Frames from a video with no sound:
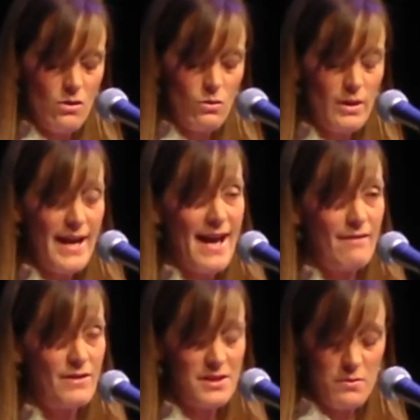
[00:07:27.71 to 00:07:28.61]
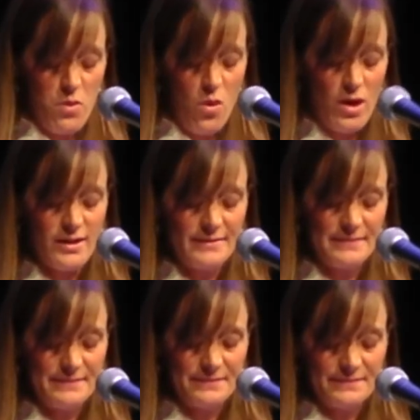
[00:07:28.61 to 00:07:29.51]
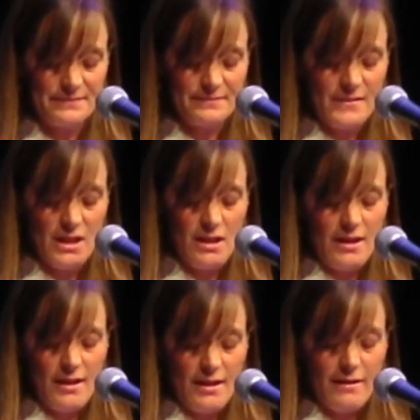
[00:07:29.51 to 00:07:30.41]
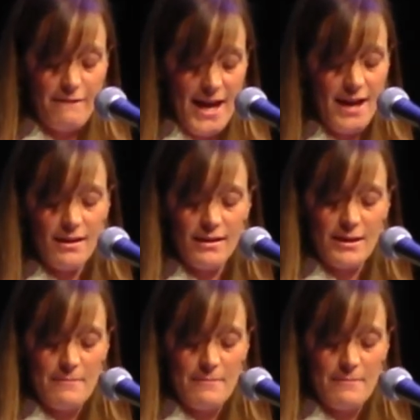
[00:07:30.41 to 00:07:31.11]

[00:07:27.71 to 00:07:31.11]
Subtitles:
Will I have the support, the faith?